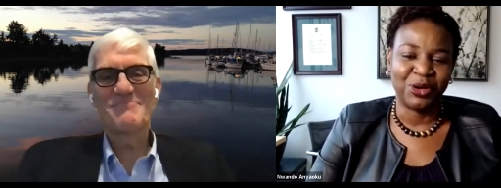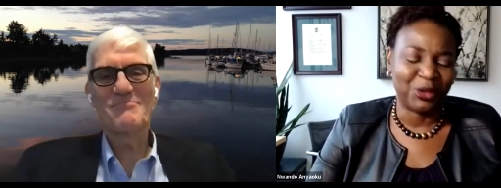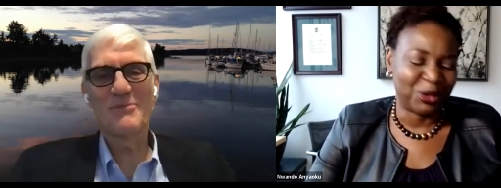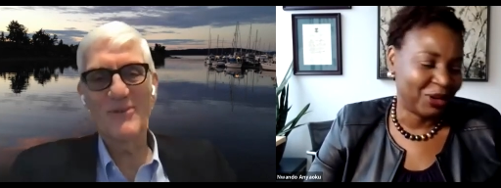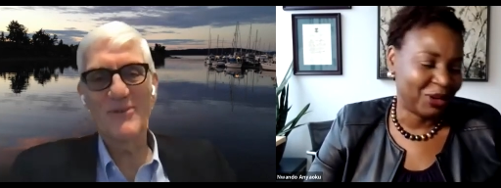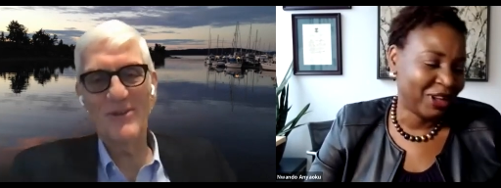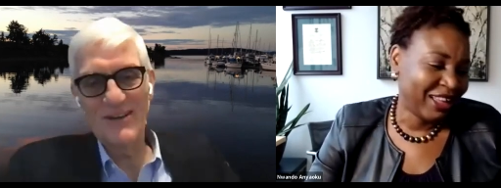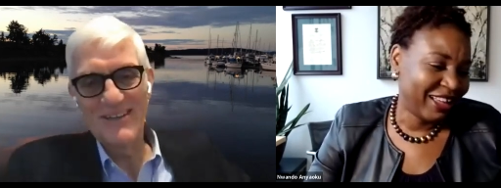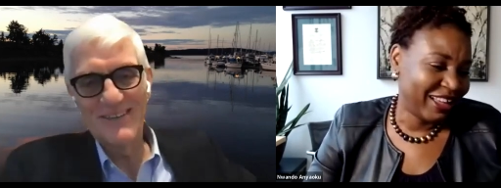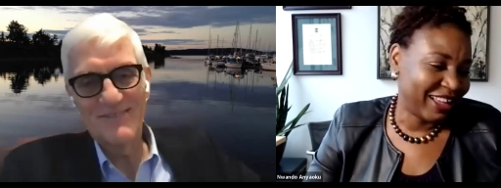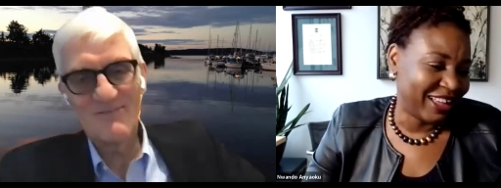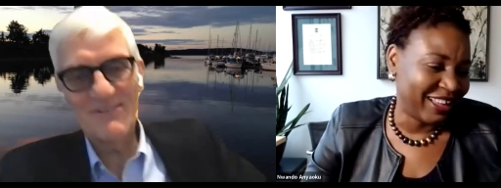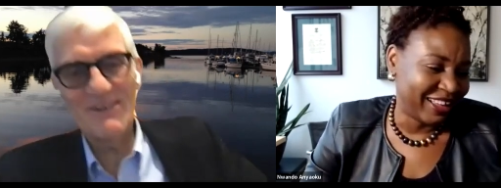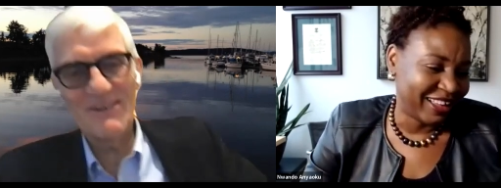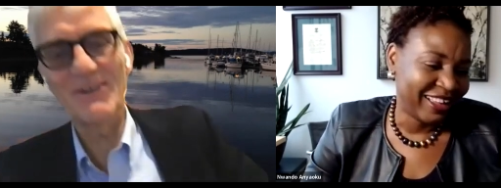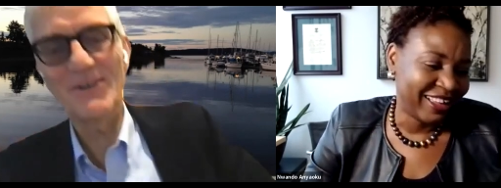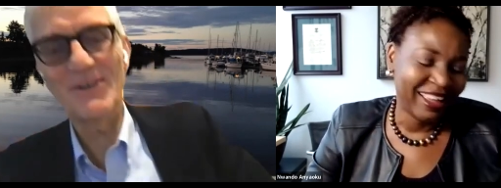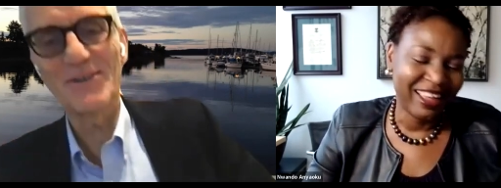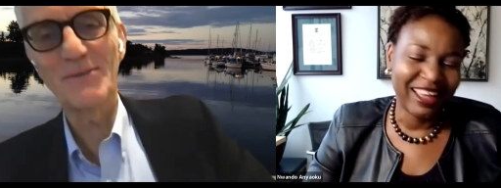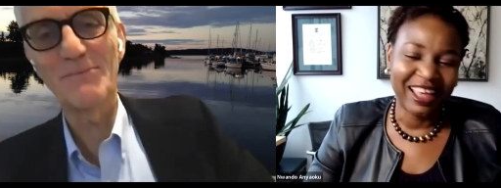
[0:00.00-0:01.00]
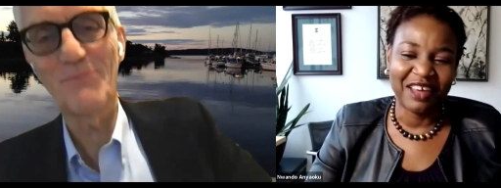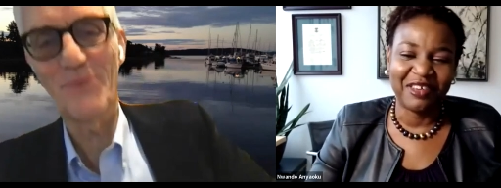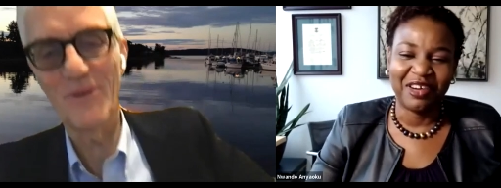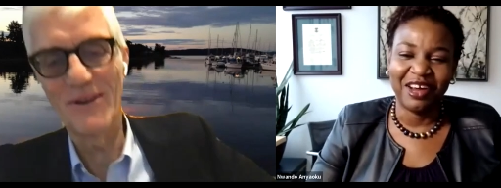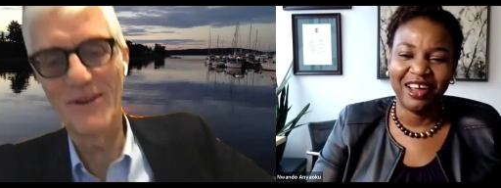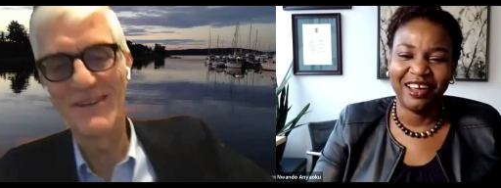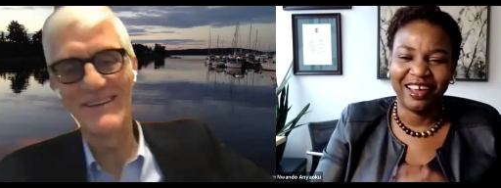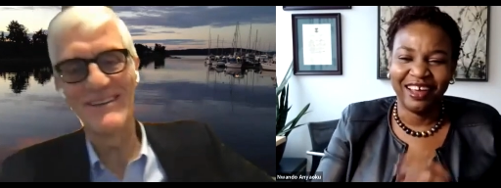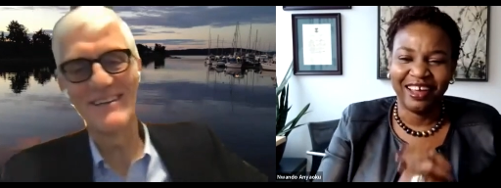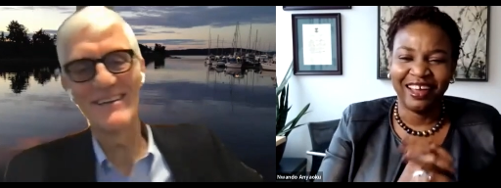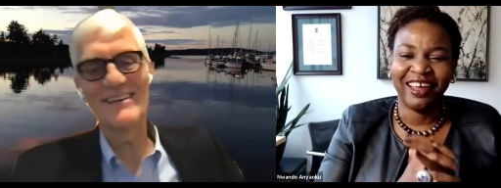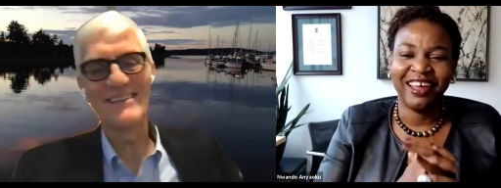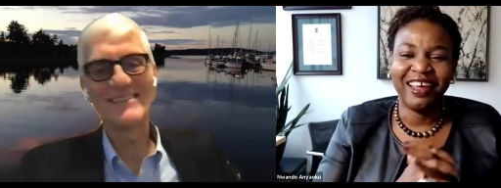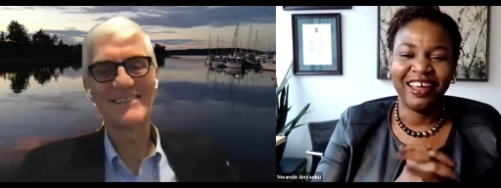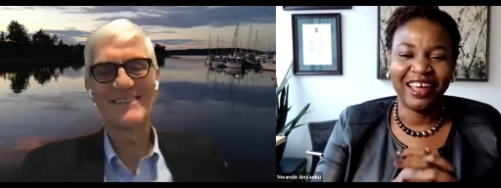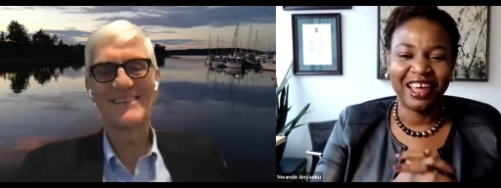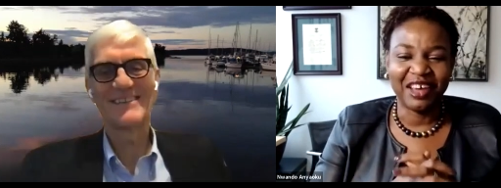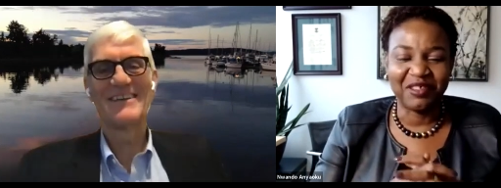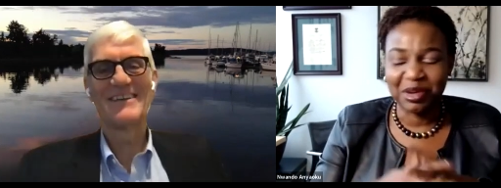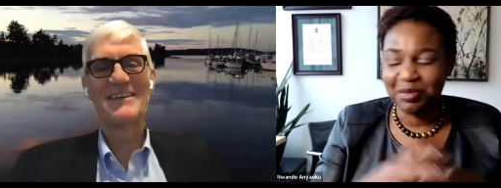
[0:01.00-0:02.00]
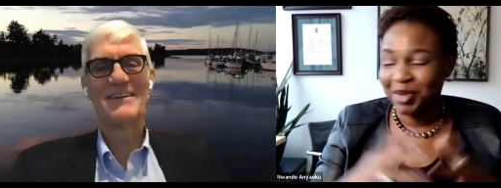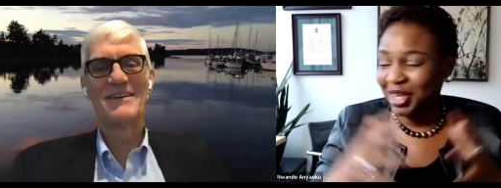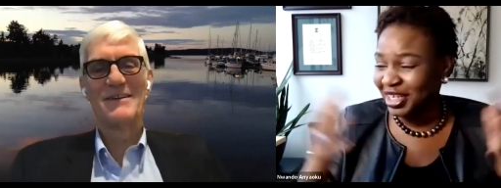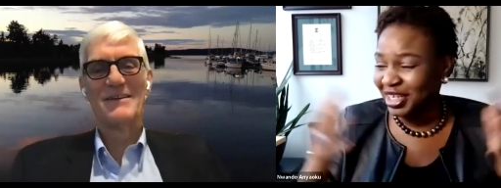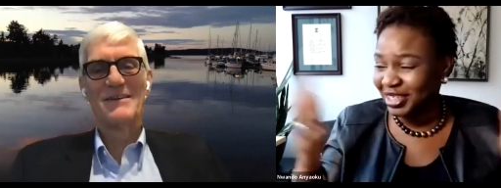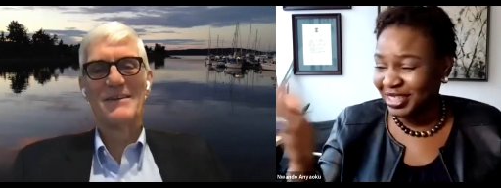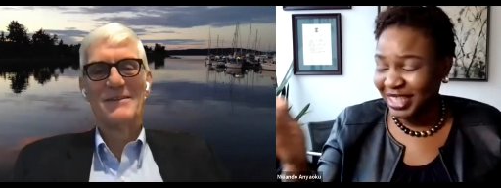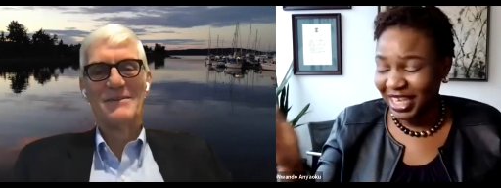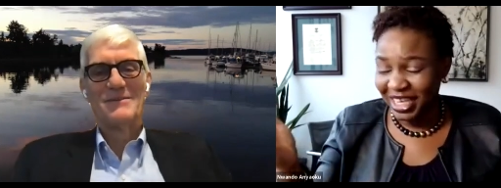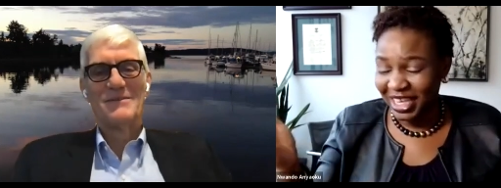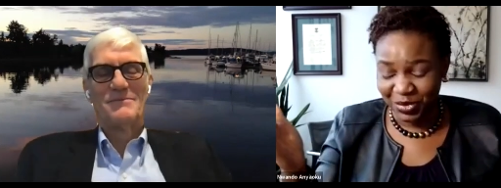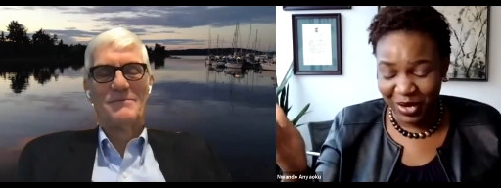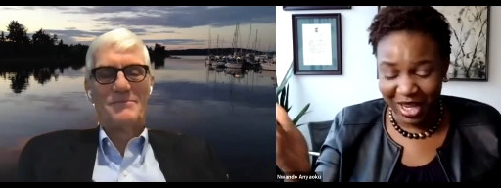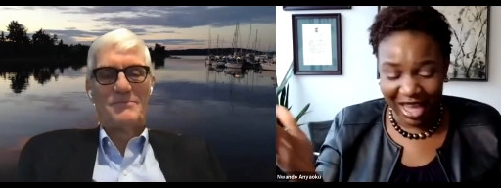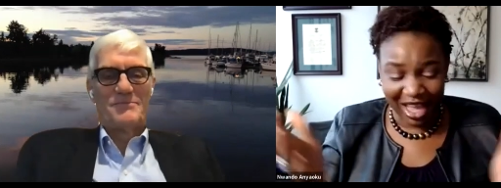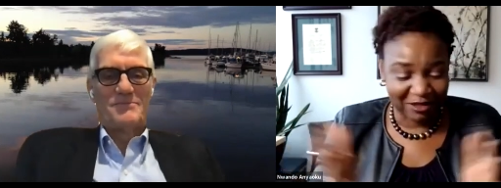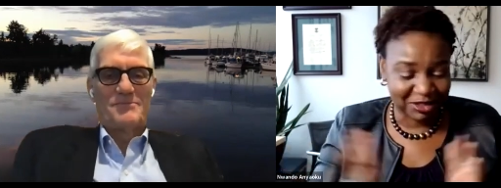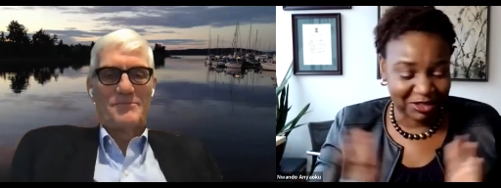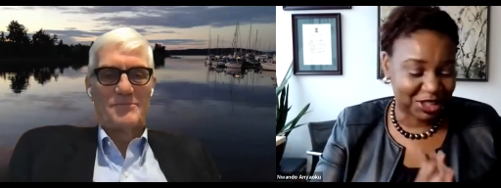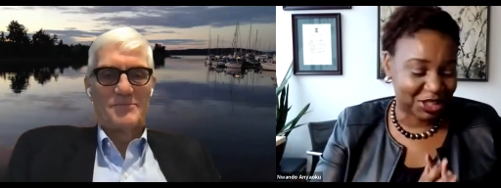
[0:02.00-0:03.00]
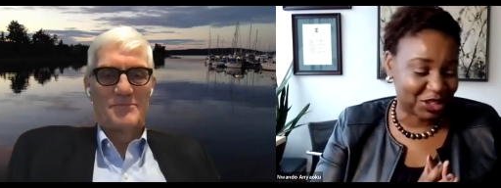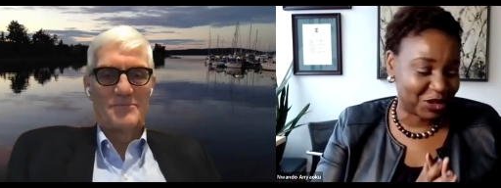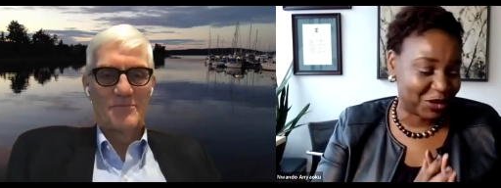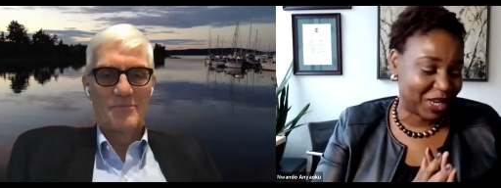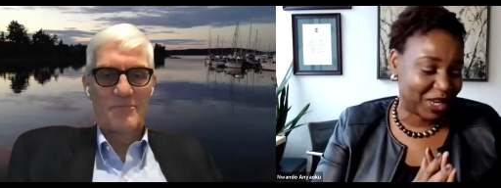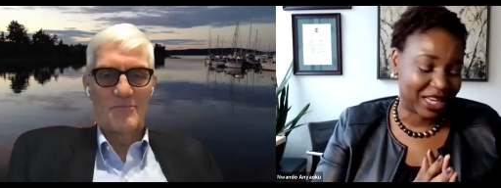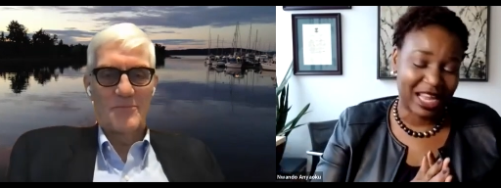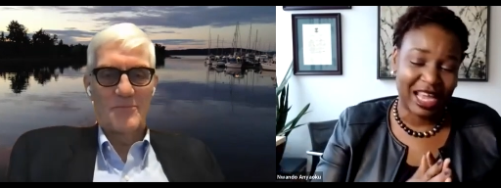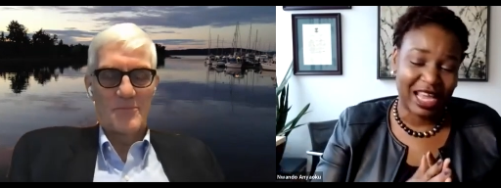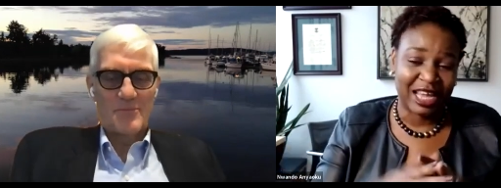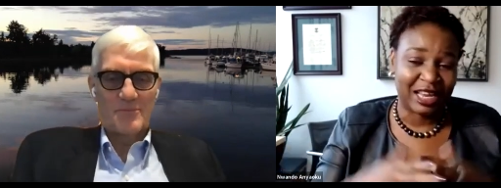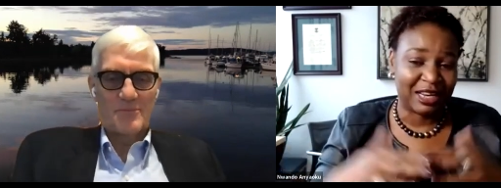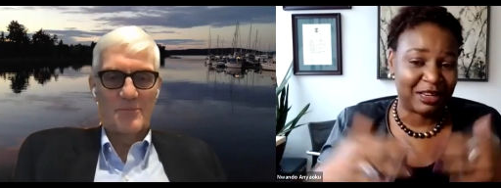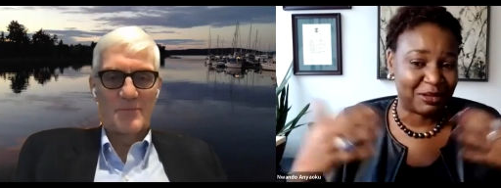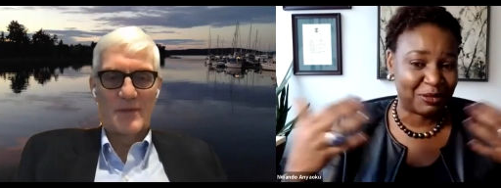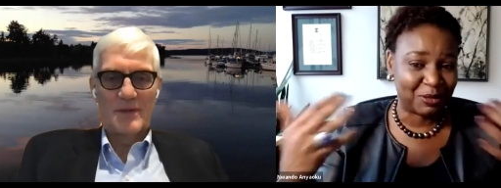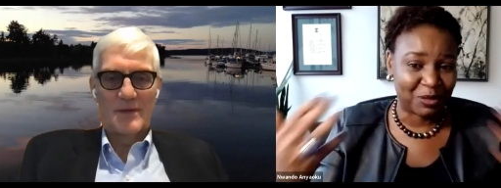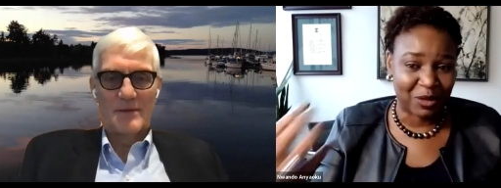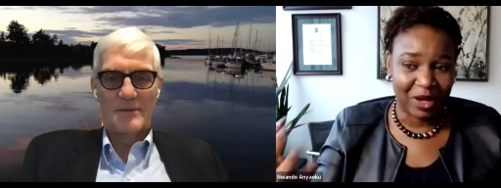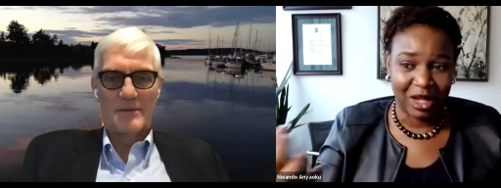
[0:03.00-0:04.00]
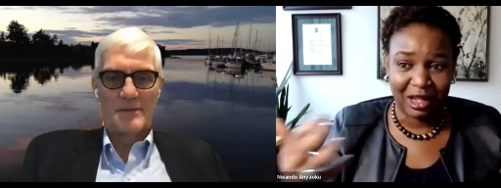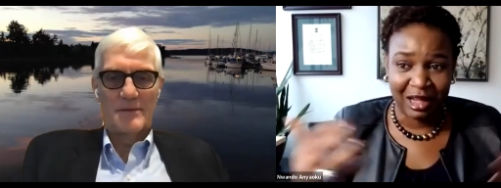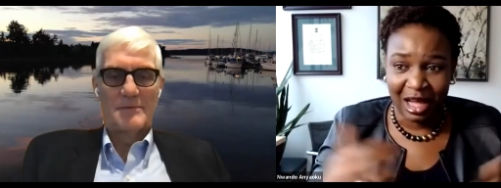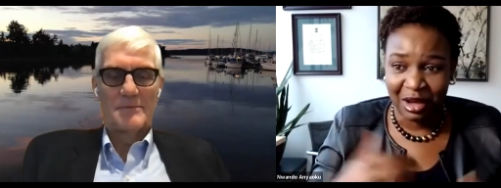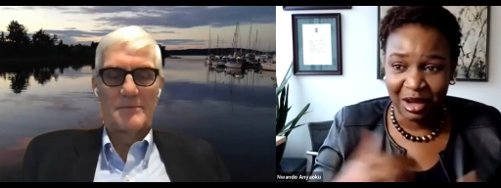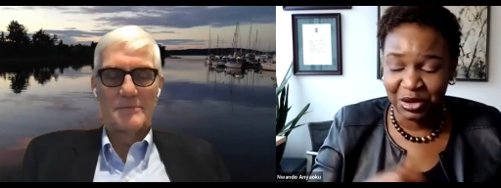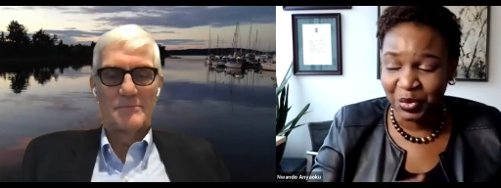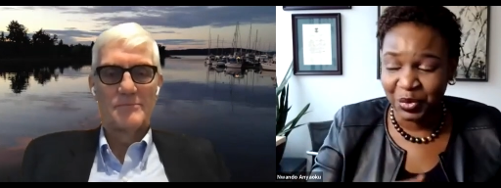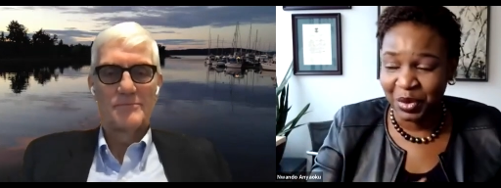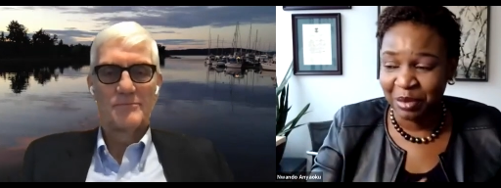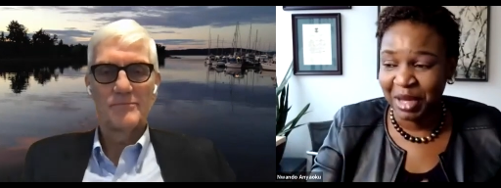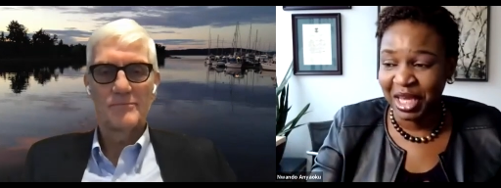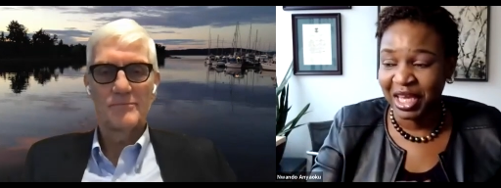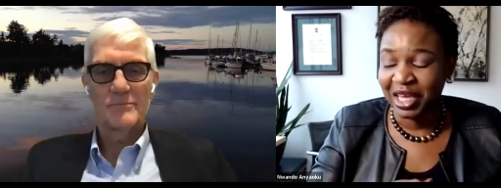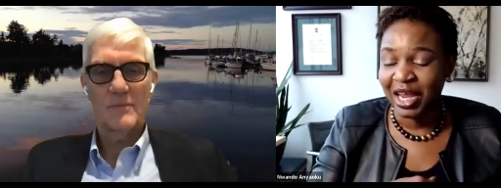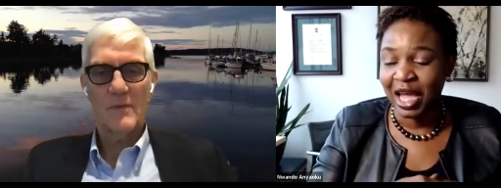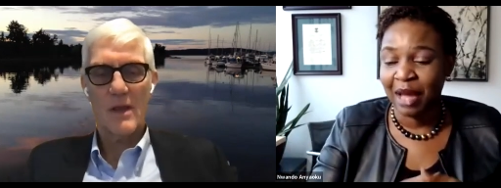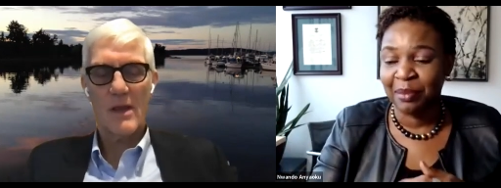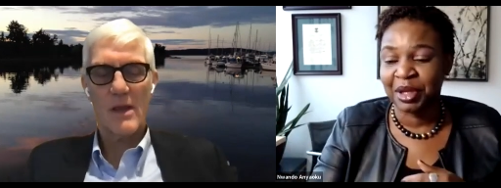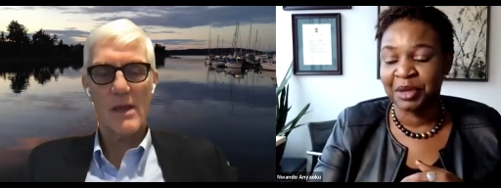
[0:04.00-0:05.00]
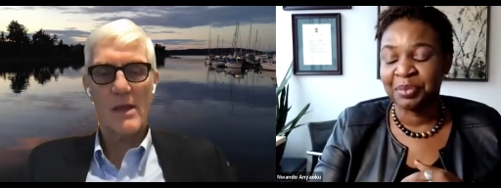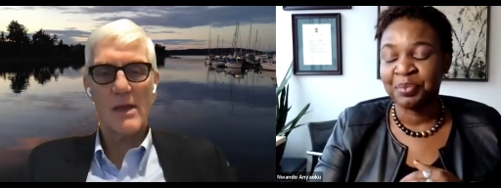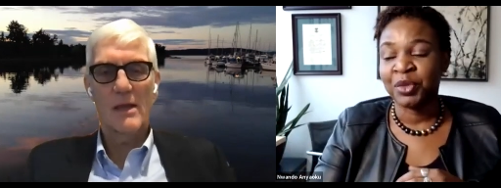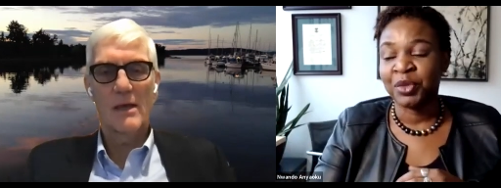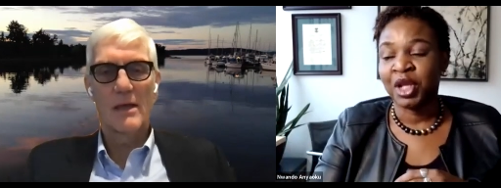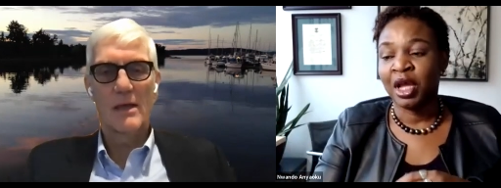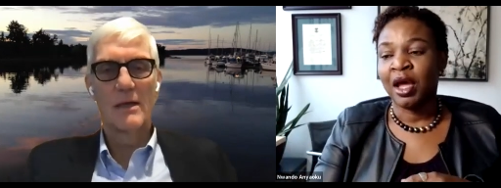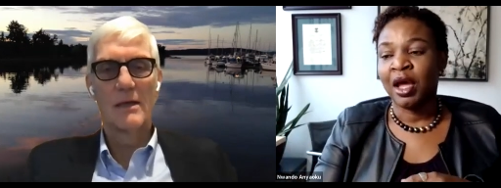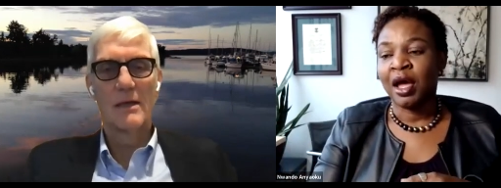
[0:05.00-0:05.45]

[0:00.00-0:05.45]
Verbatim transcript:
Speaker 1: good point. Very good point. Yes. Everybody says we have to do it, and well, how do we make it happen?